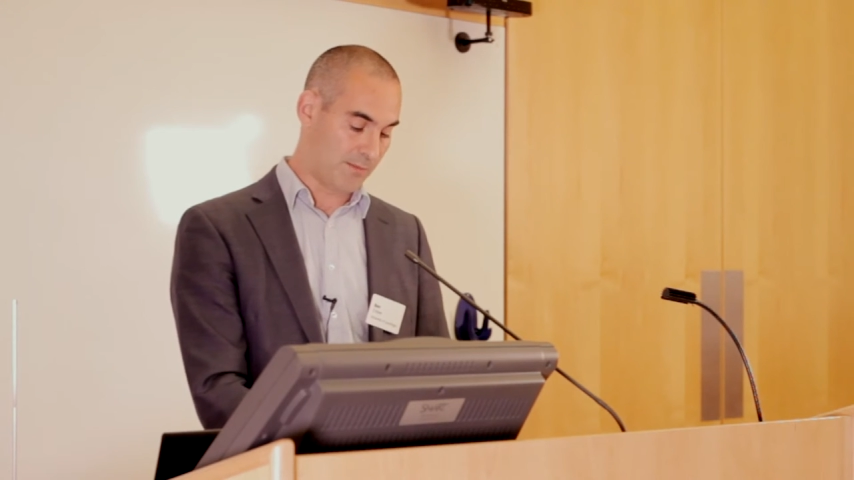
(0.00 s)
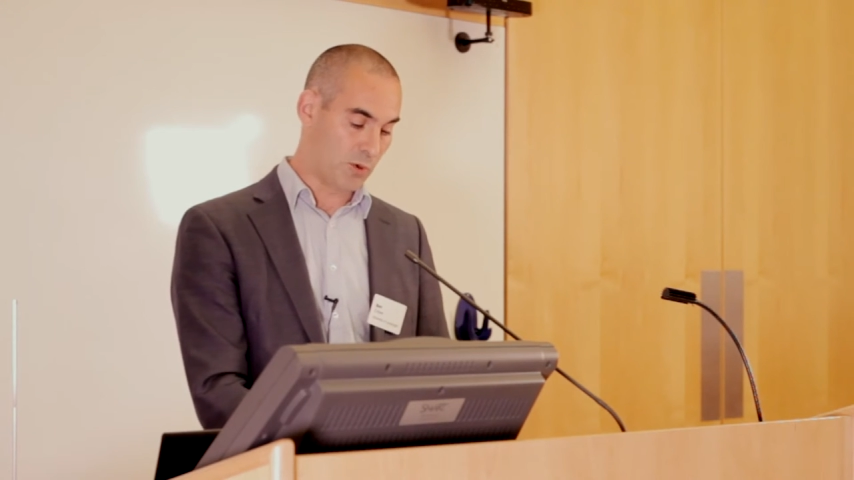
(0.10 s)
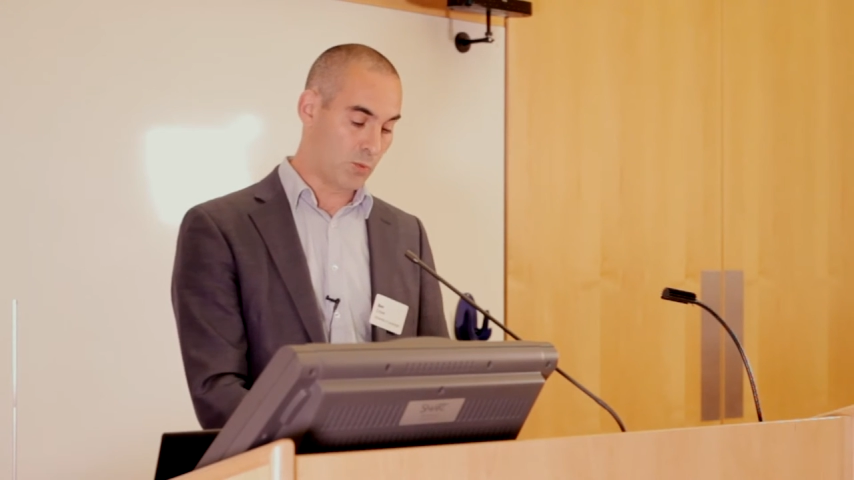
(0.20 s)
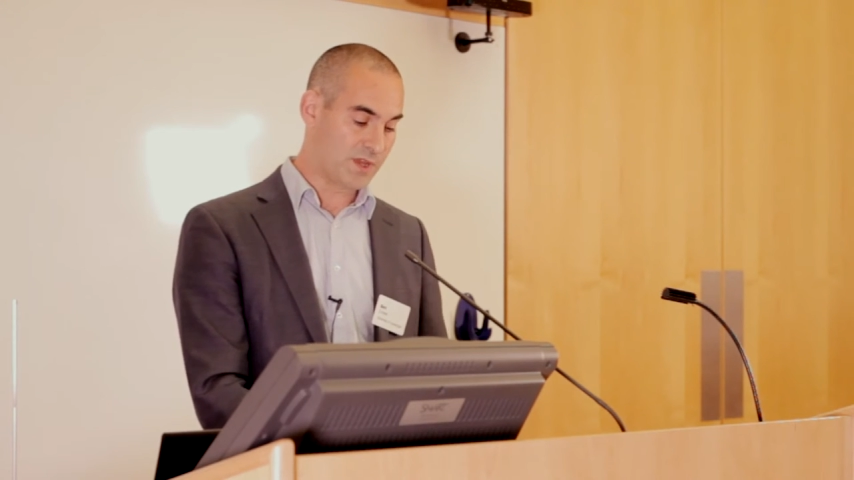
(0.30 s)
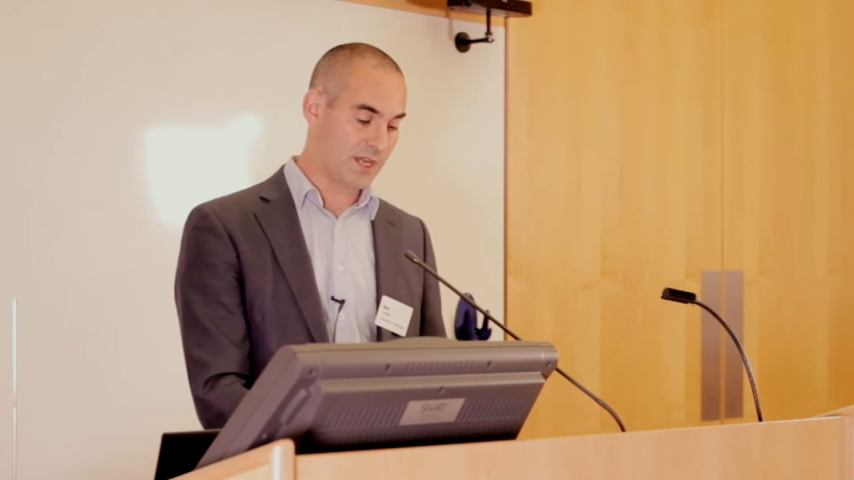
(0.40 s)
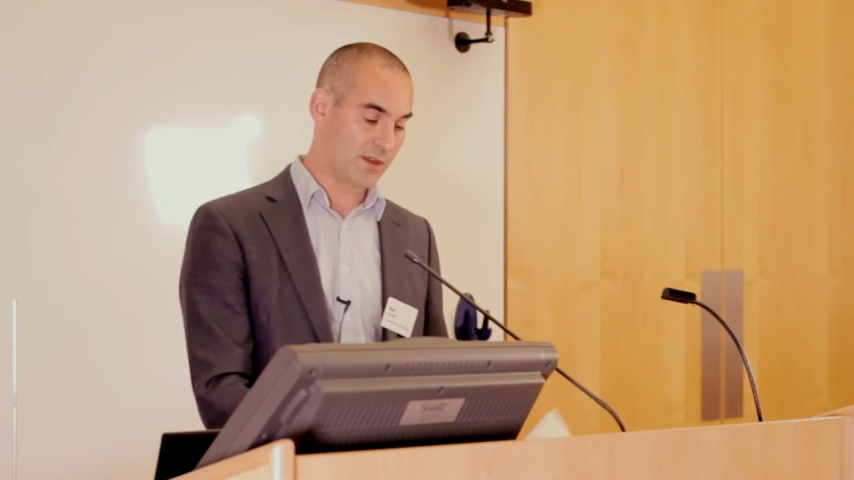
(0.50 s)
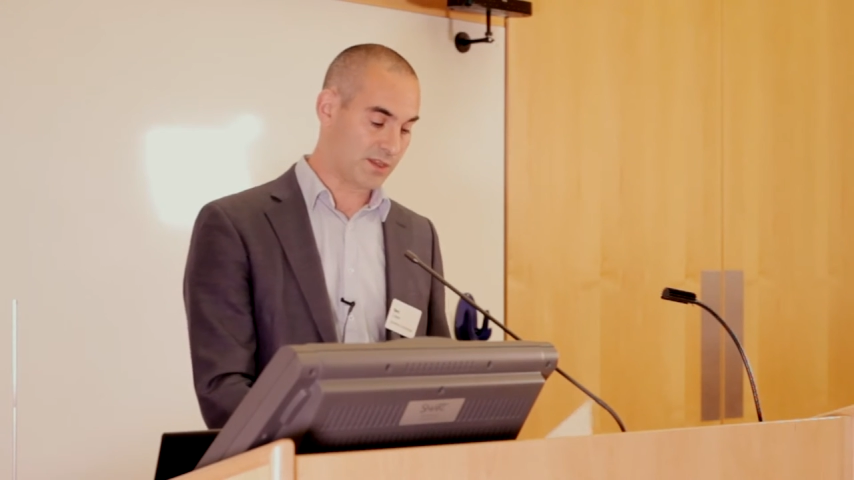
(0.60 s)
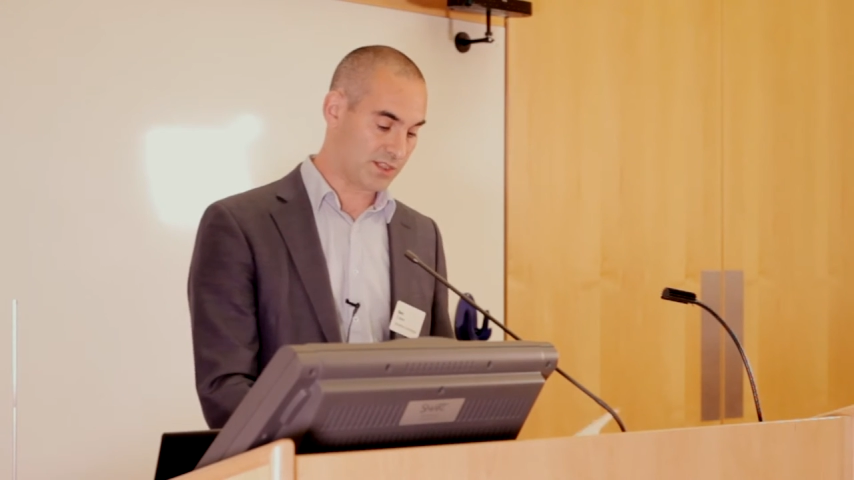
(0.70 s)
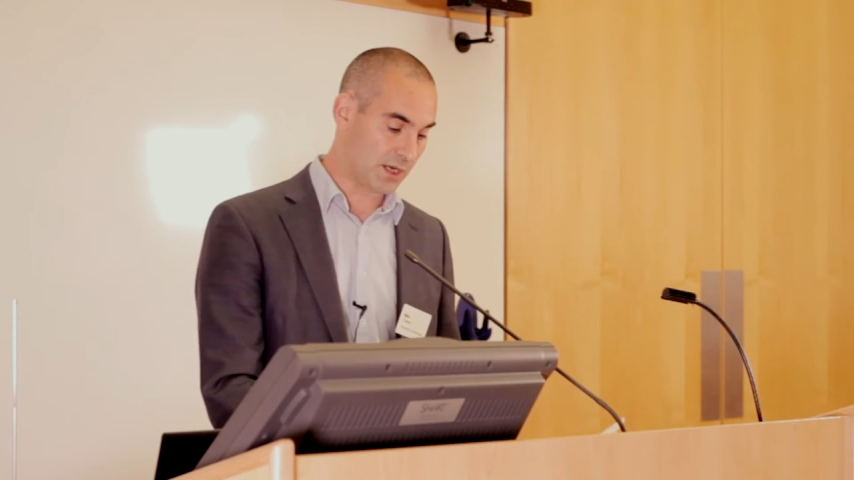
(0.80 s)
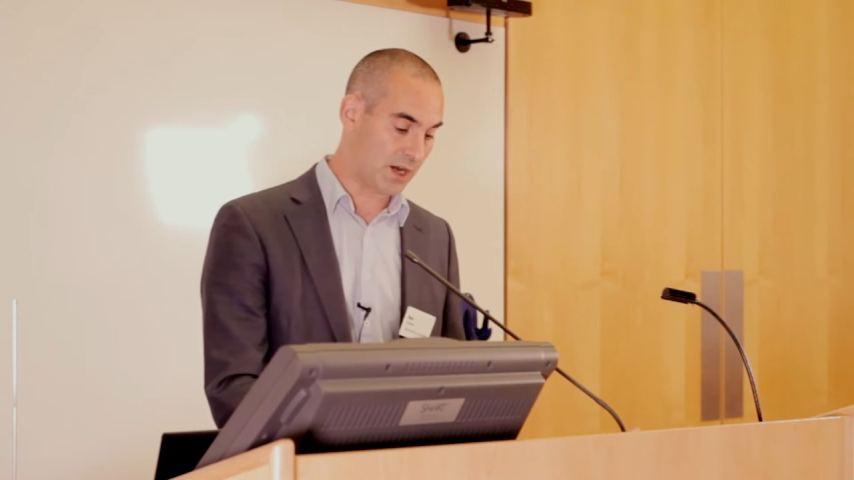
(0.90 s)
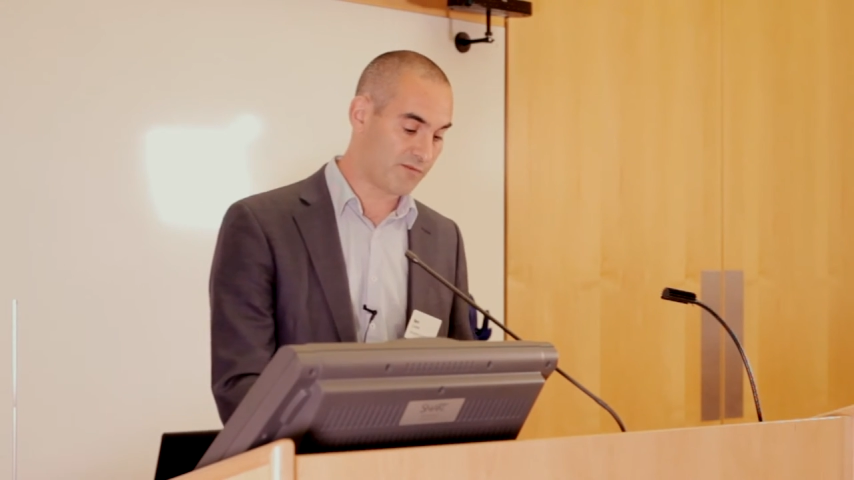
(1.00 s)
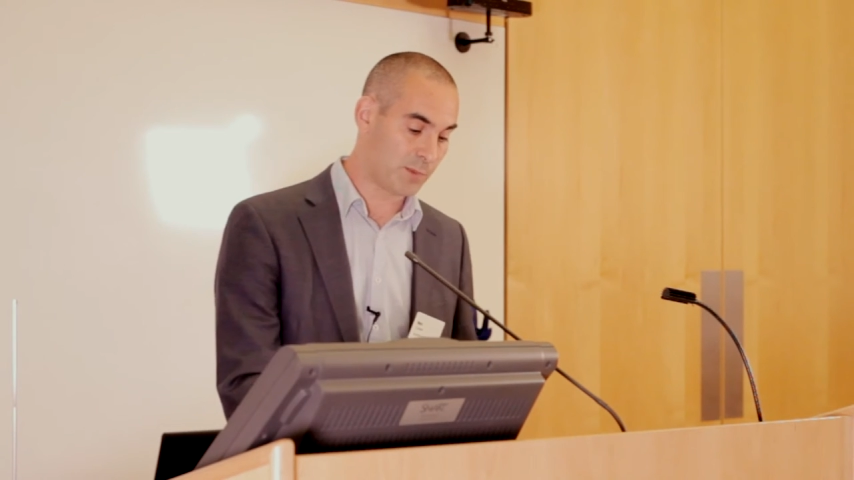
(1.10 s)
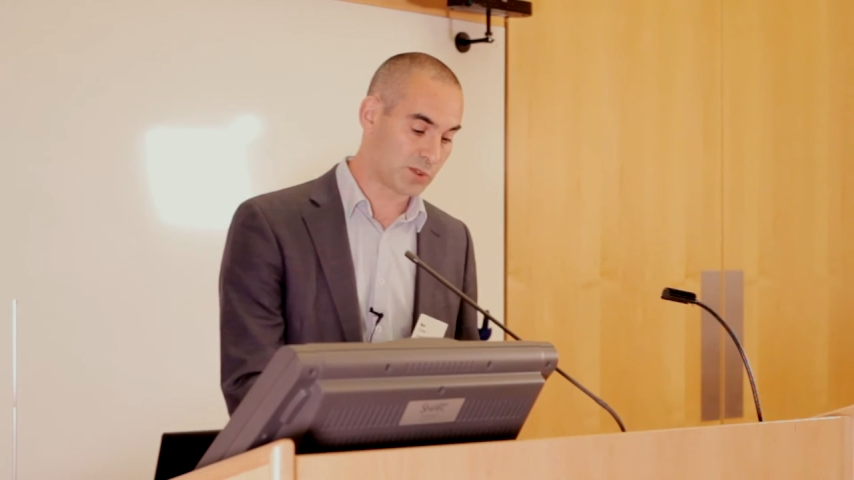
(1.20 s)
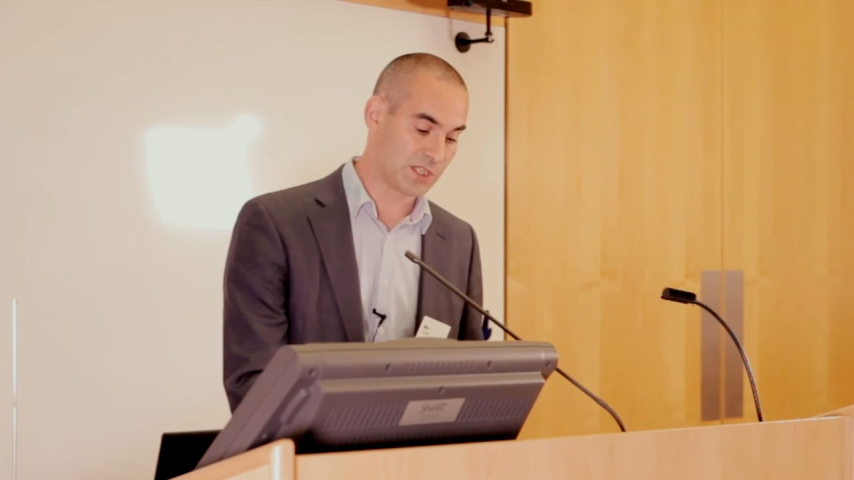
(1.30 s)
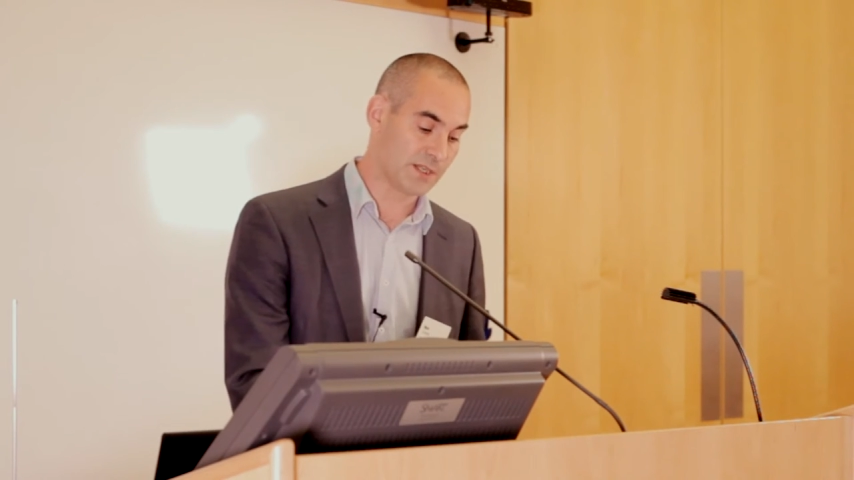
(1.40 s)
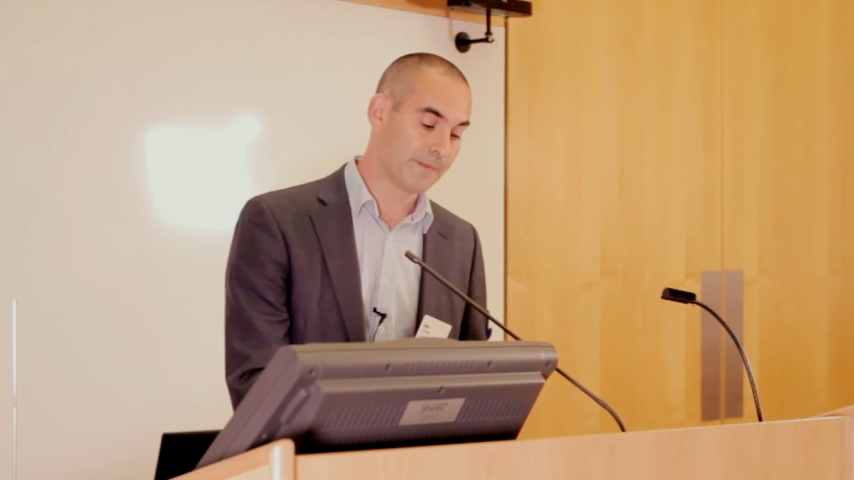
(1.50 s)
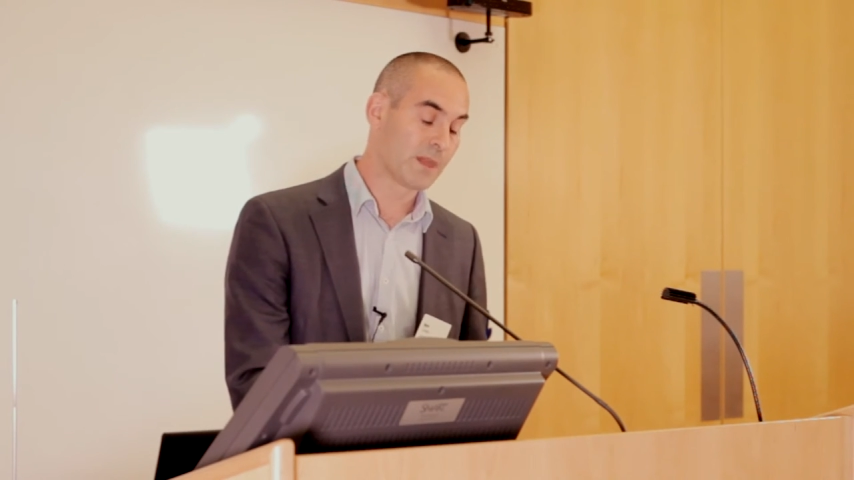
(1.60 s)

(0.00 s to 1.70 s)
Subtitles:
within the staff body.